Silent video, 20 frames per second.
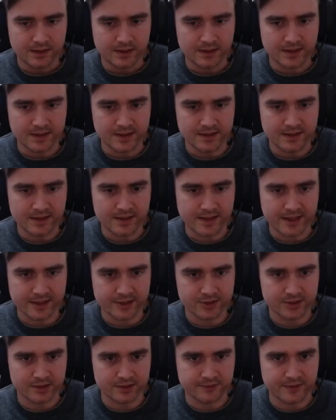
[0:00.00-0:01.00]
And he
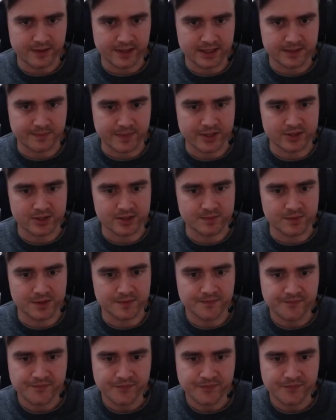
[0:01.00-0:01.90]
actually face bashes me.